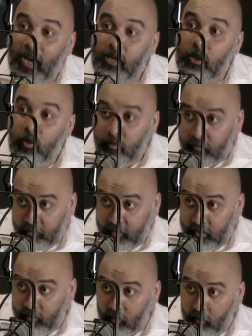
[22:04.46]
do you
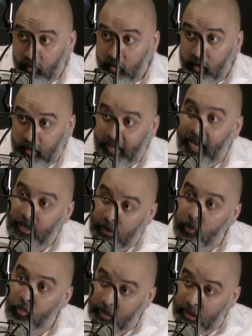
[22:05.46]
feel like
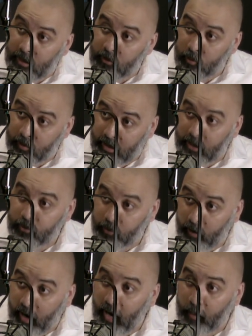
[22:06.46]
you need to get
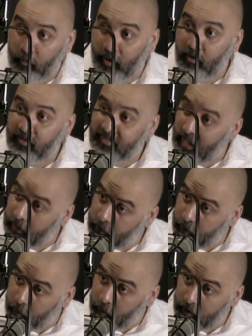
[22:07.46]
your eyebrows
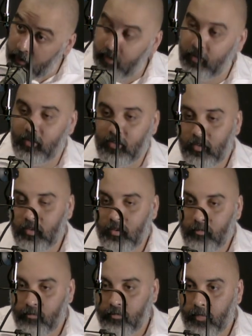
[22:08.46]
tattooed?
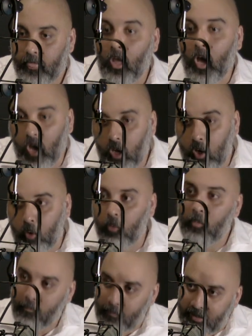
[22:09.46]
Oh,
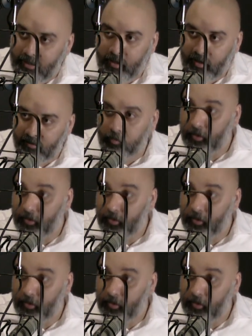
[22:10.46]
because